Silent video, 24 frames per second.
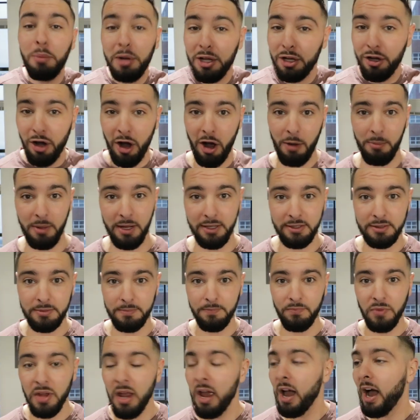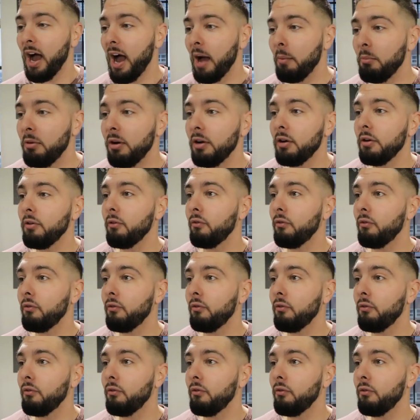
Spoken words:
comments. I'm a